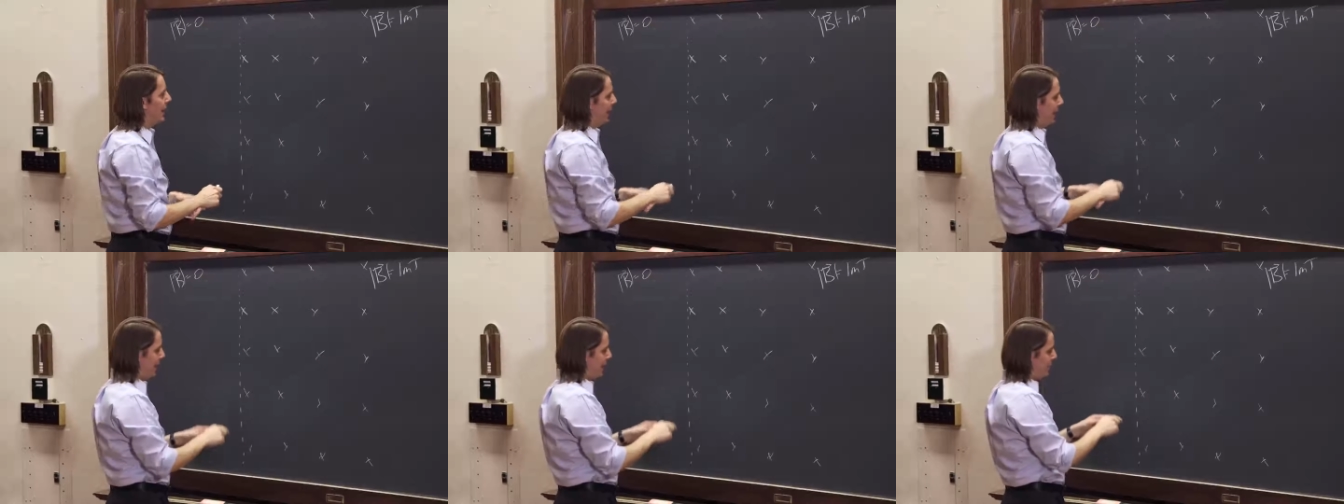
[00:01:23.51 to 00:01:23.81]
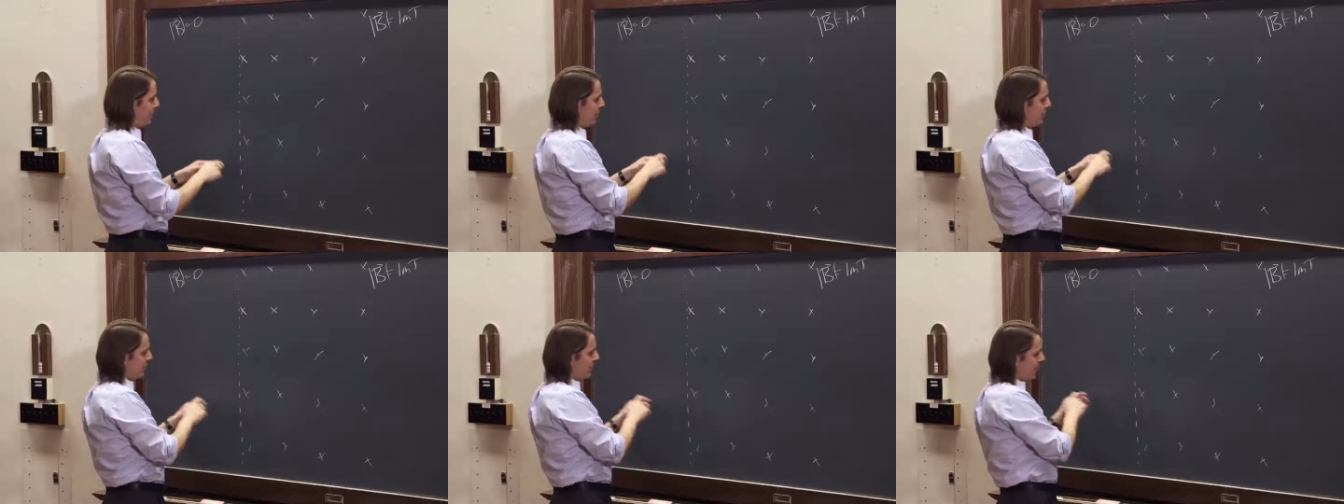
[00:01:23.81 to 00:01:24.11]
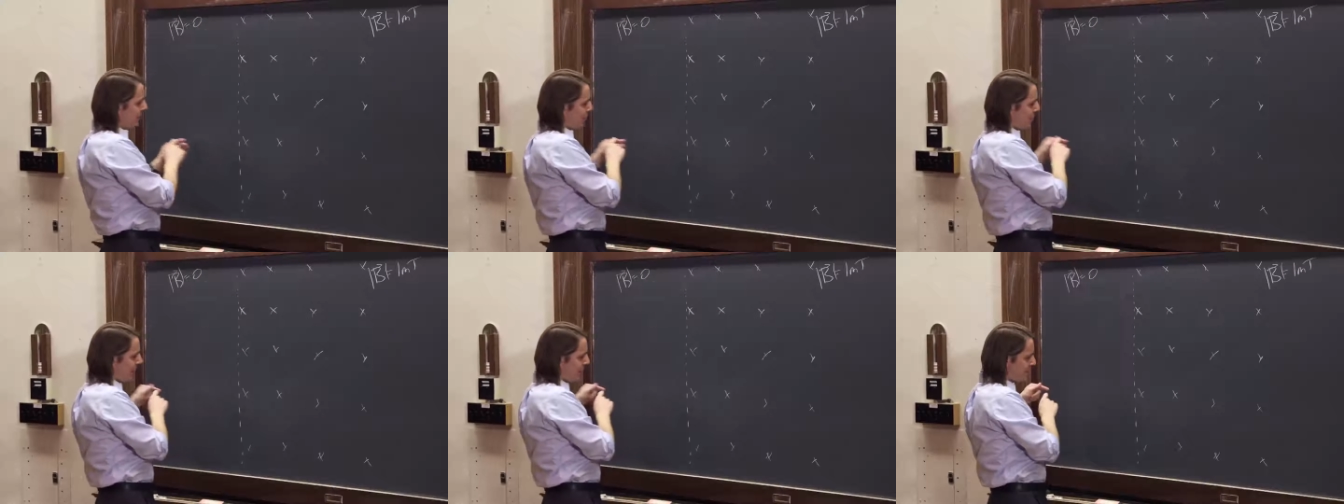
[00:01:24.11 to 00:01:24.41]
And you can
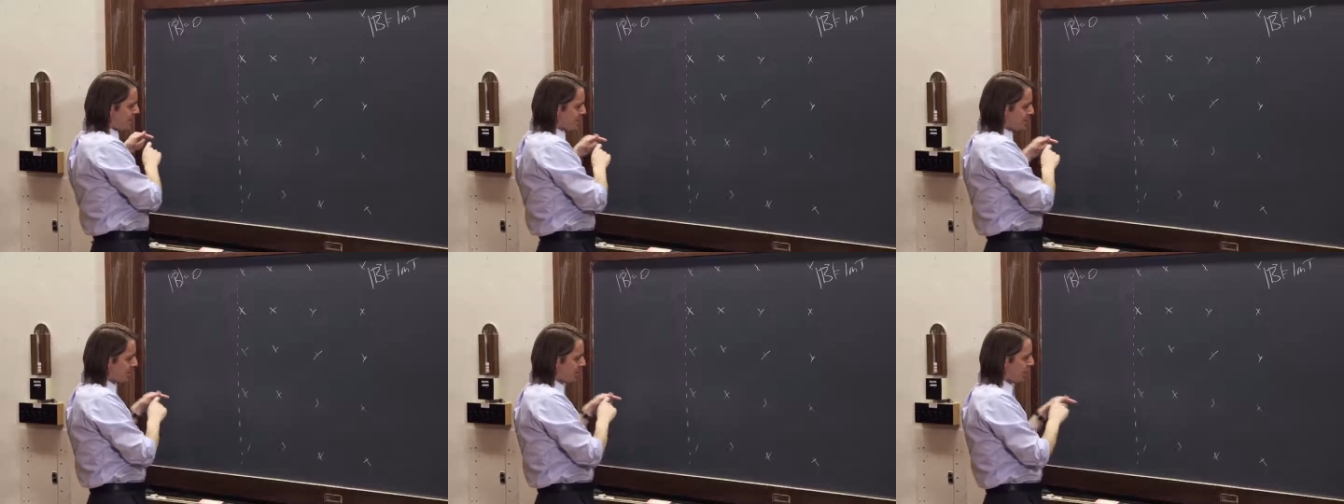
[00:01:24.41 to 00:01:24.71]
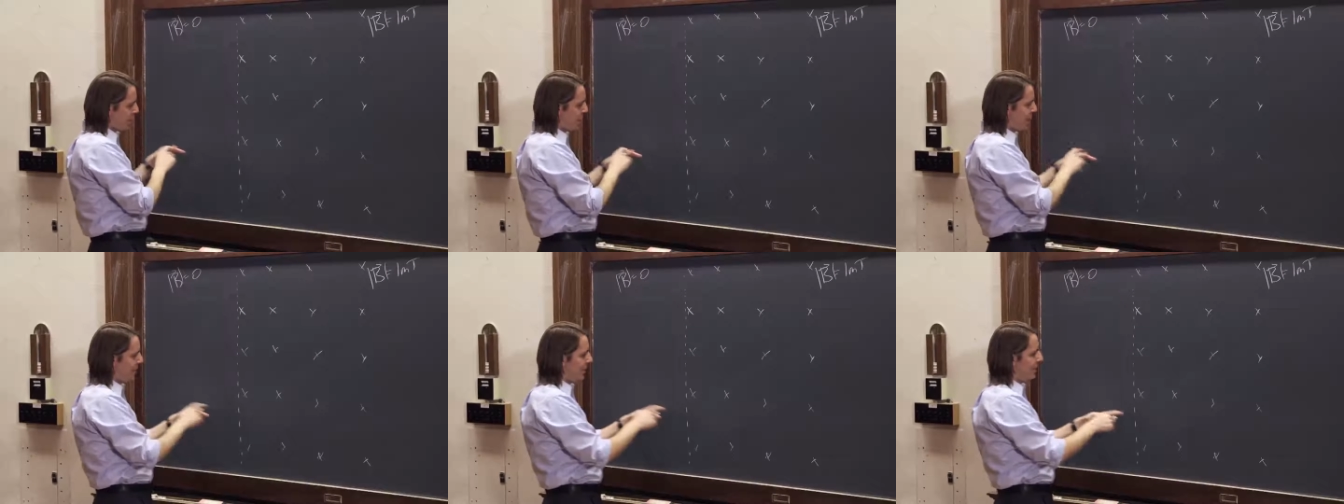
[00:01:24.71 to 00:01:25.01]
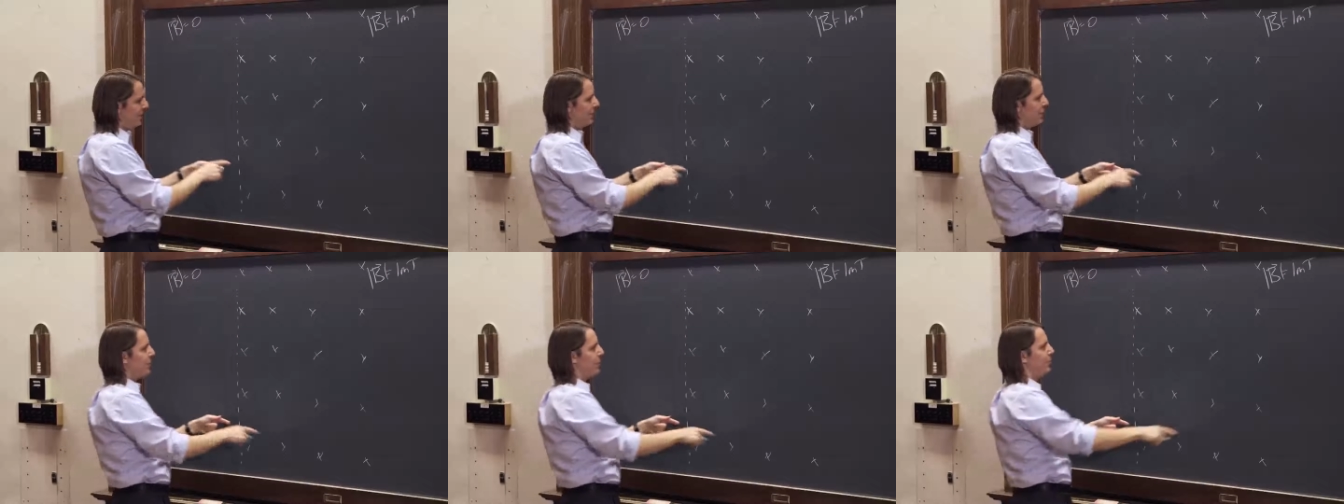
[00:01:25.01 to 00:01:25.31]
kind of imagine it's going to come
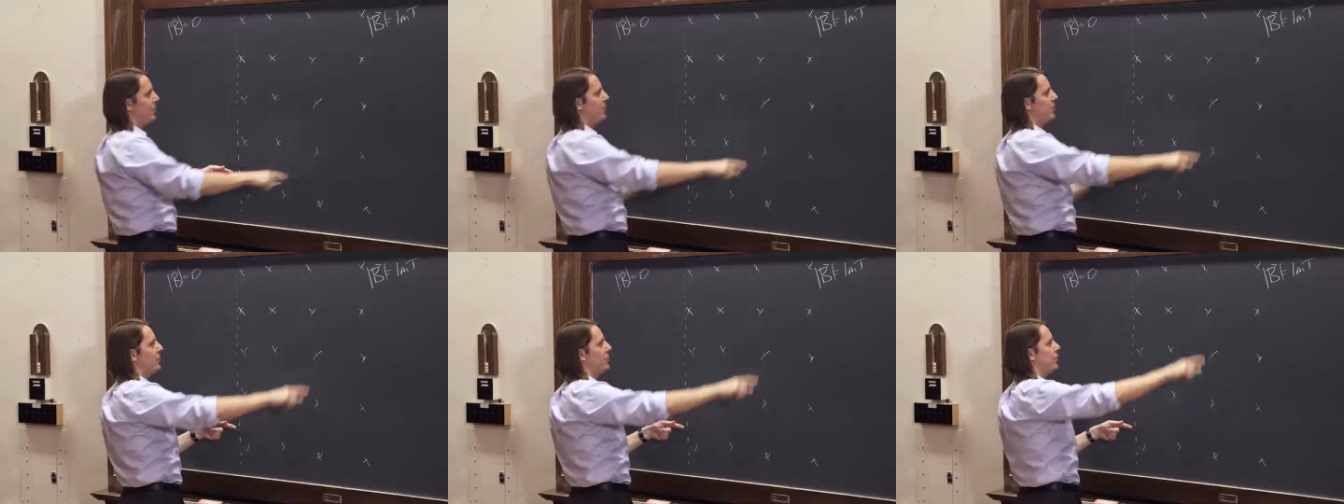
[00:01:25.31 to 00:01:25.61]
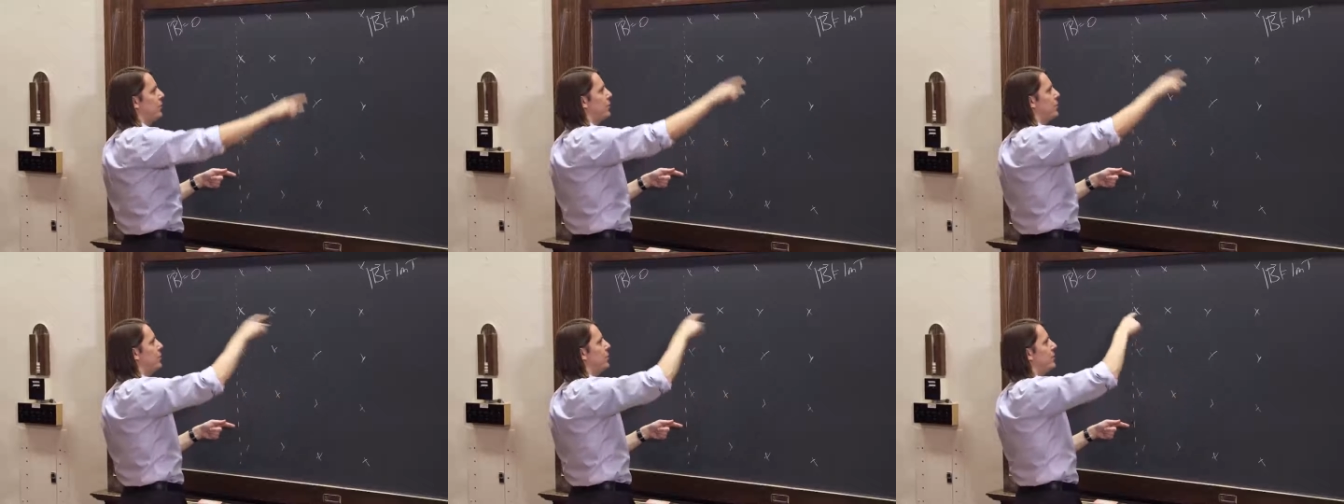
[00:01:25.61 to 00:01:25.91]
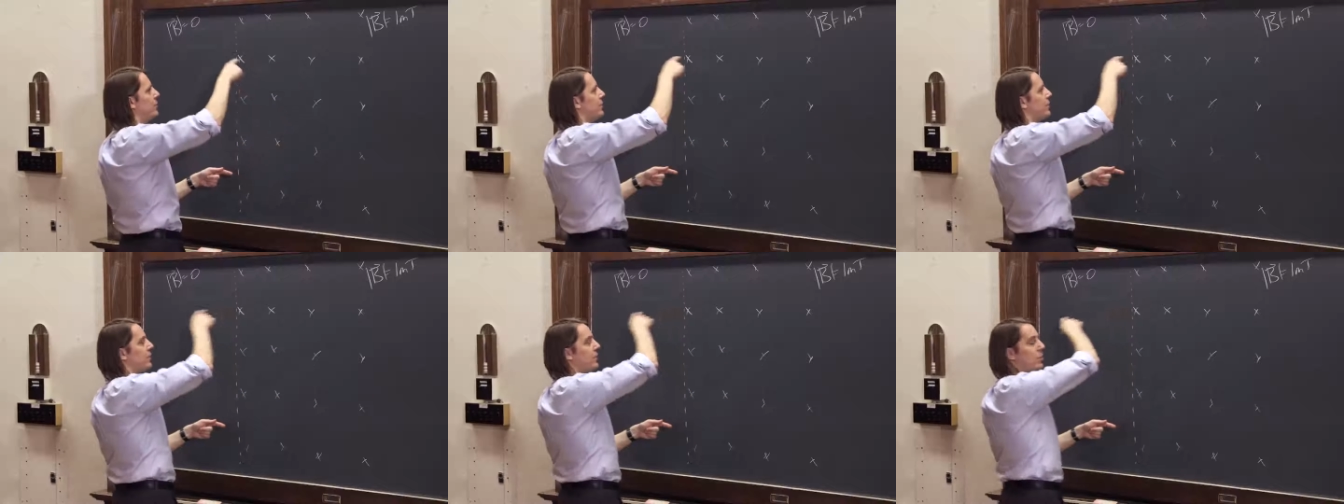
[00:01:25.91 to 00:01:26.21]
in, it's going to make a circle, and
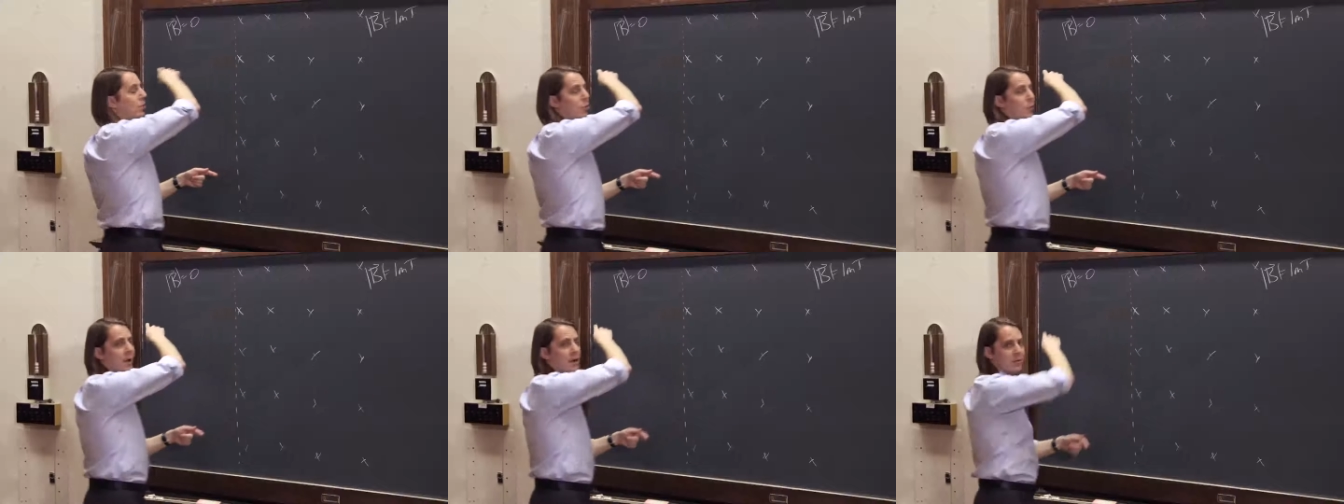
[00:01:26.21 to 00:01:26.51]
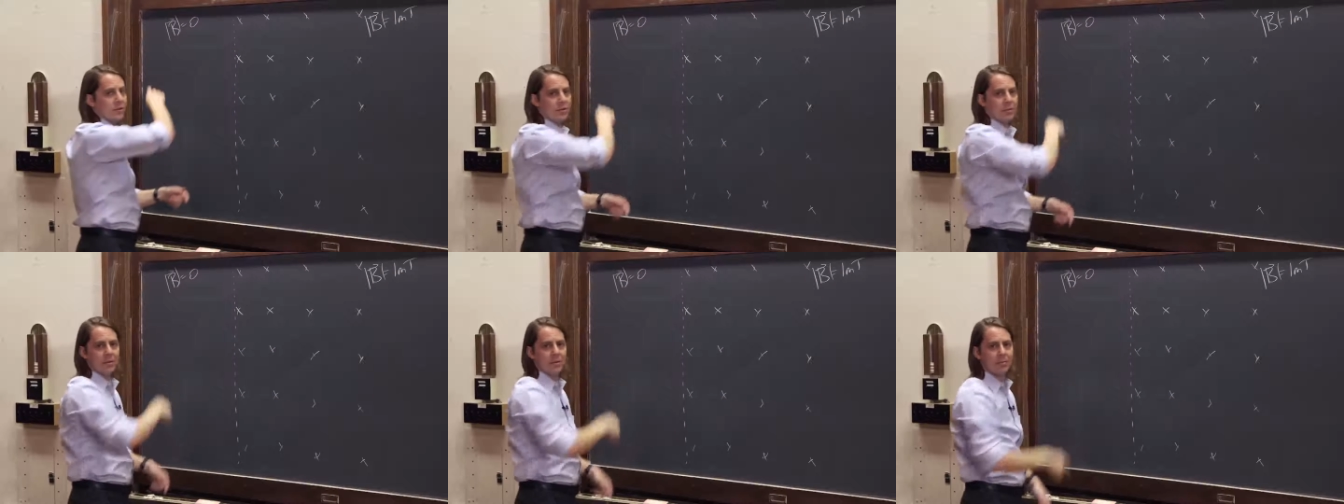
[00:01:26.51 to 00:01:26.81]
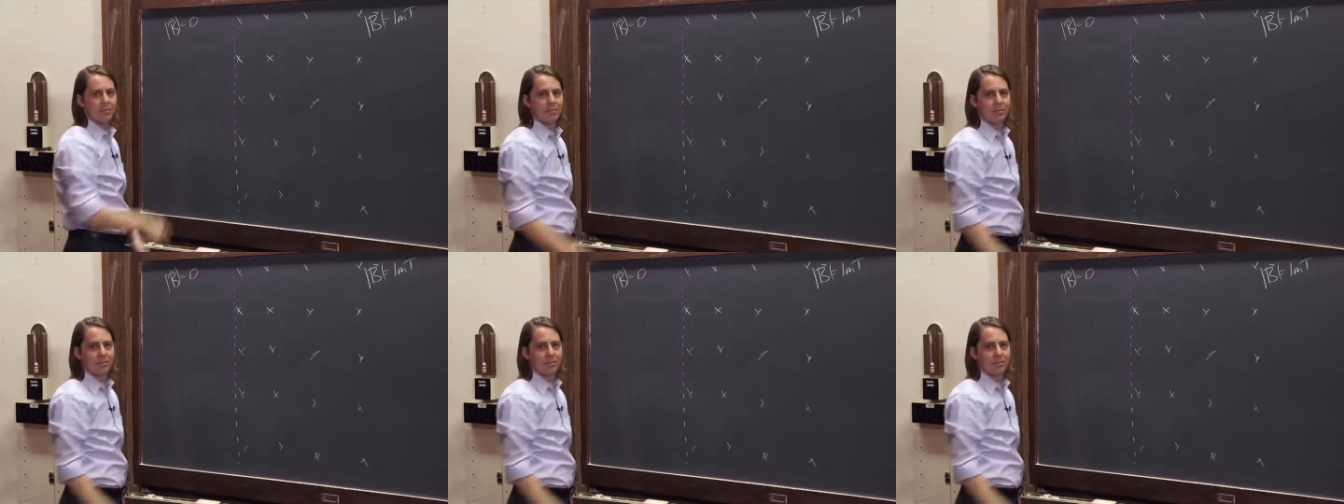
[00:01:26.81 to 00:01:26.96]
it's going to go out.